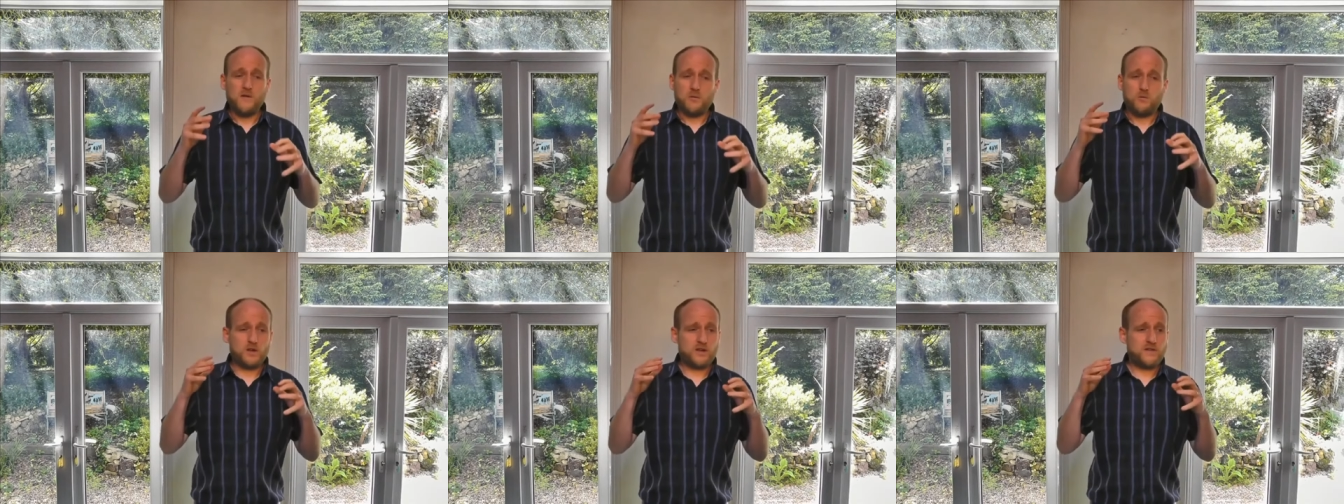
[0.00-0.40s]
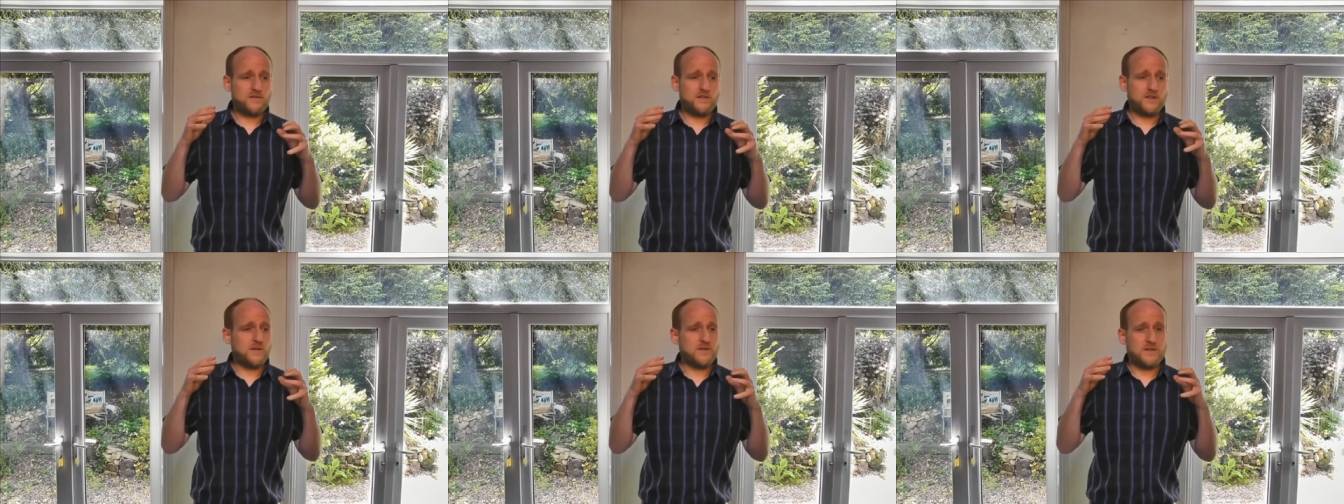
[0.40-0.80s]
One of
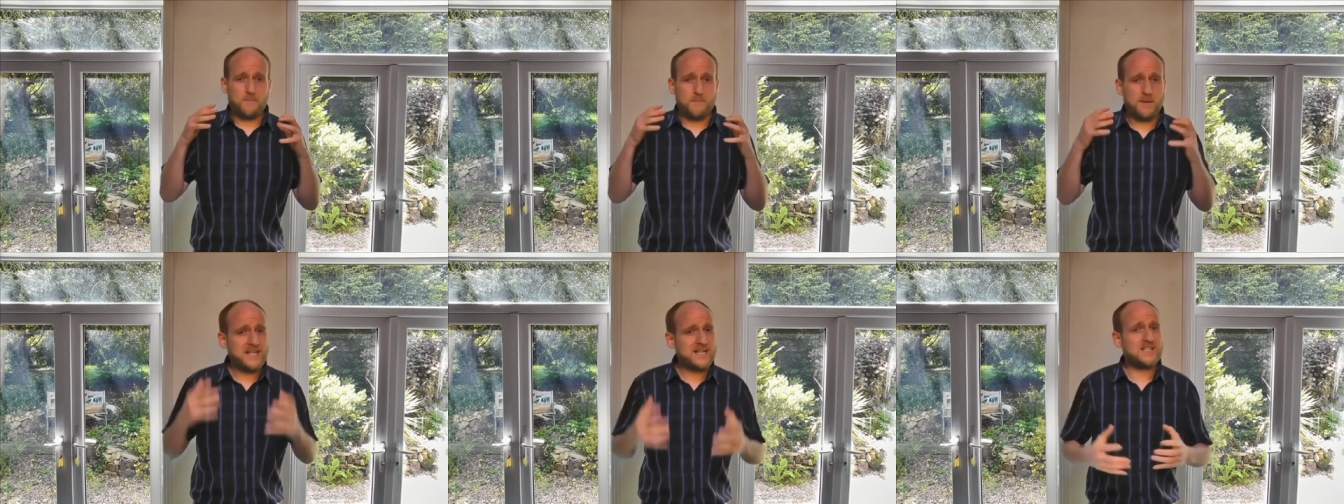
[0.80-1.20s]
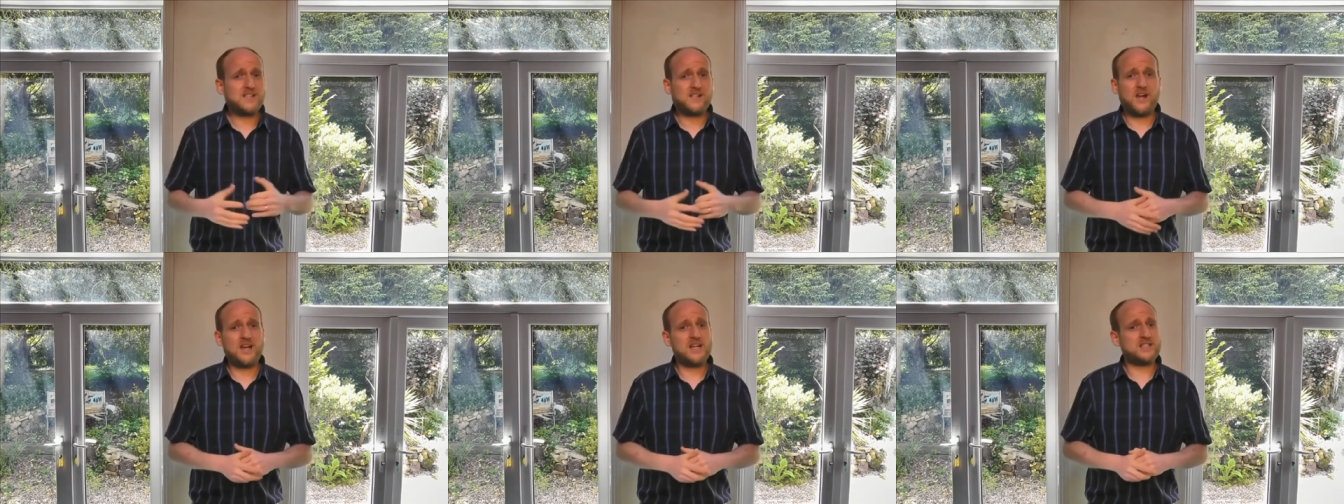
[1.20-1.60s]
the, the biggest
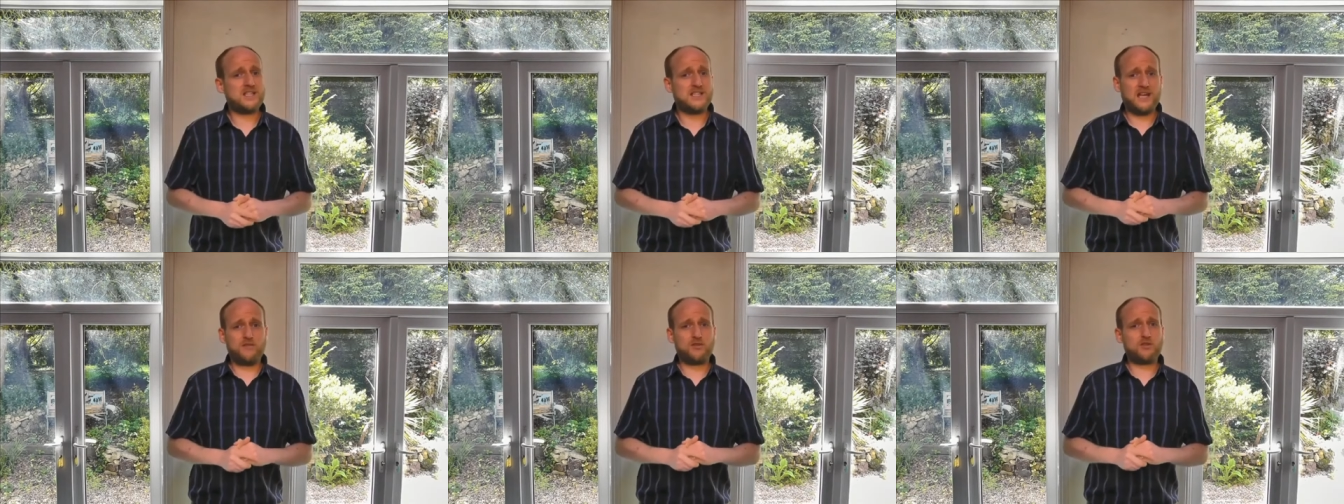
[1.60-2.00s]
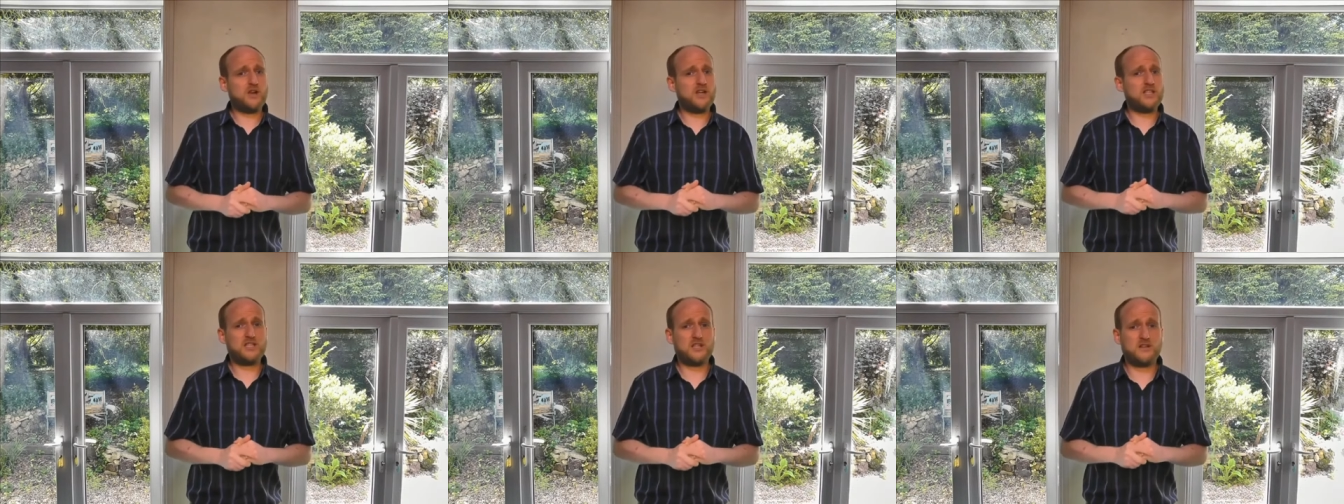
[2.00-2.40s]
lies the devil
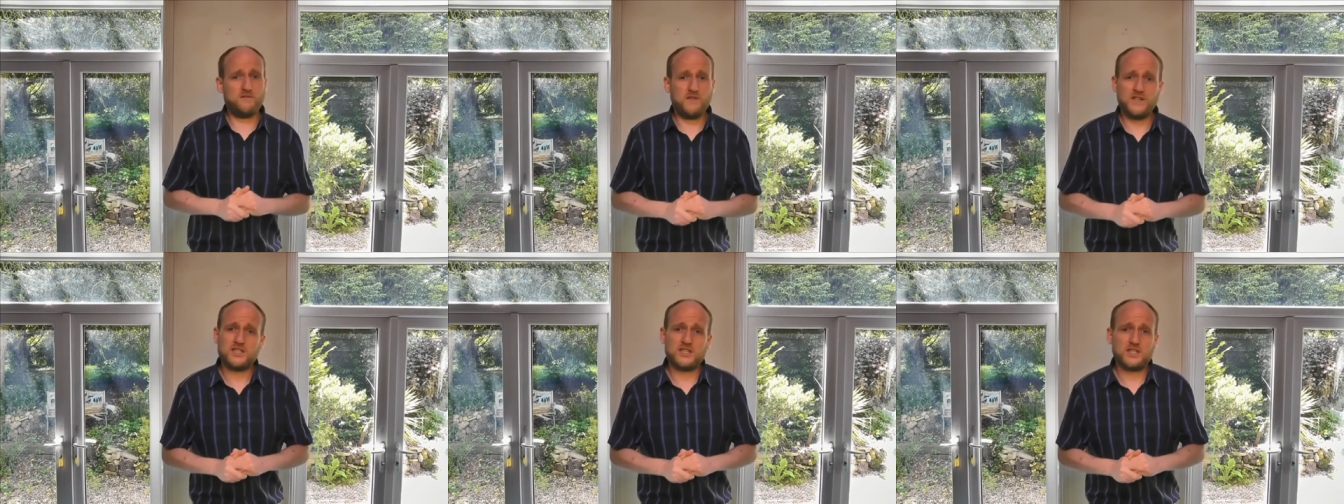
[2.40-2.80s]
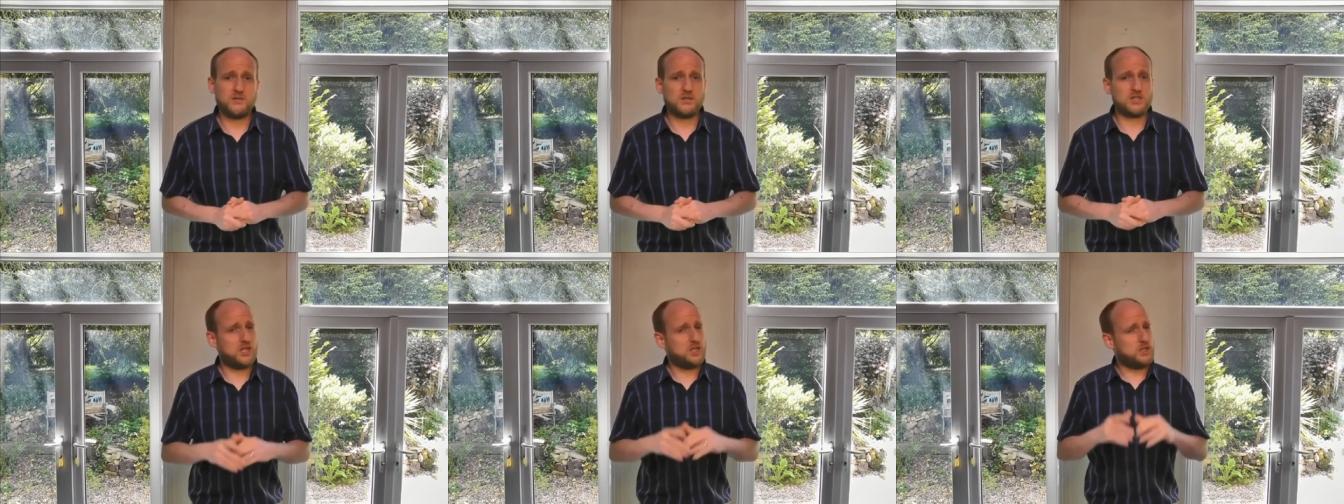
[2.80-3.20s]
tries to convince you
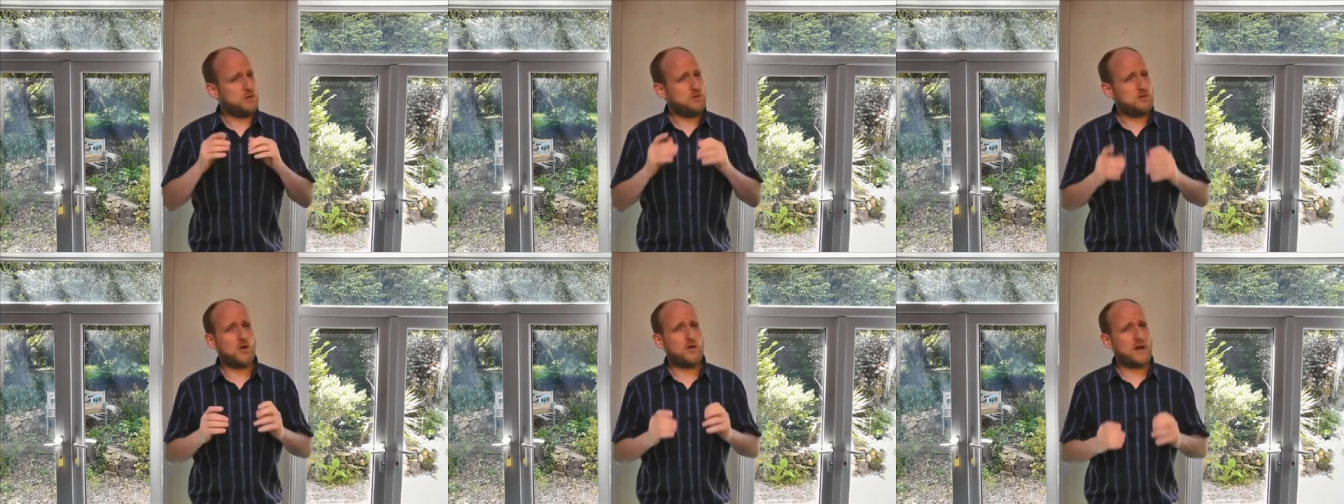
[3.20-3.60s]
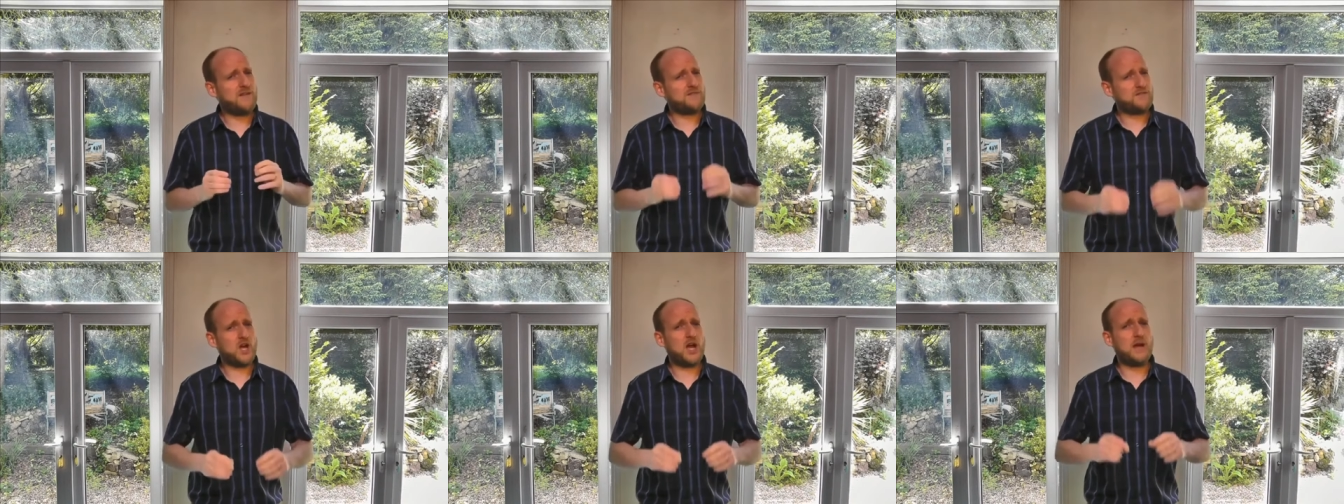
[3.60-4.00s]
is that you don't
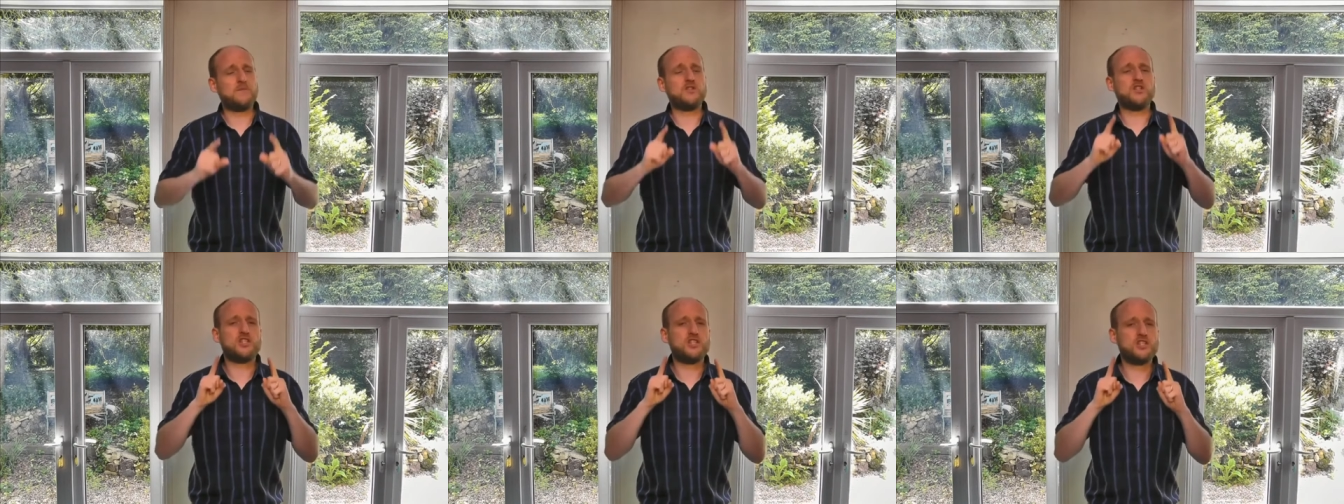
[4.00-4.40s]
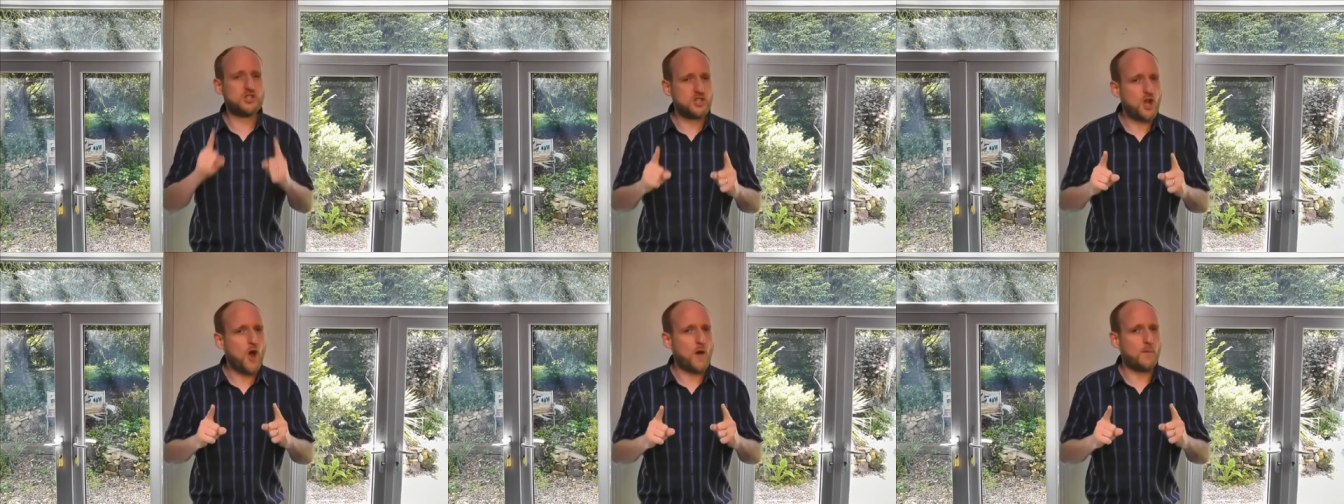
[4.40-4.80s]
have time to
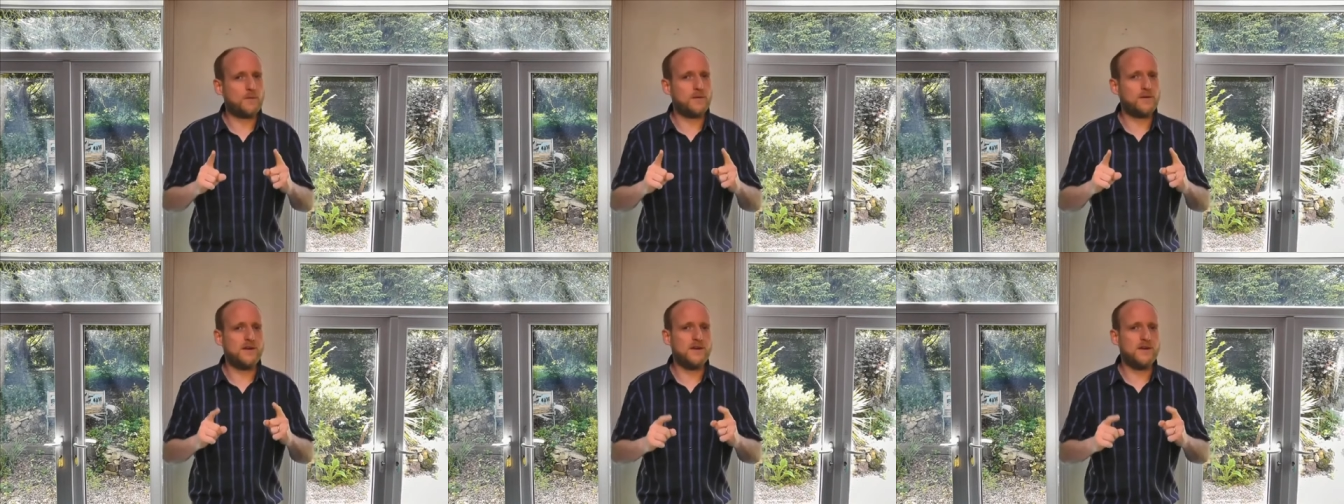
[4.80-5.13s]
stop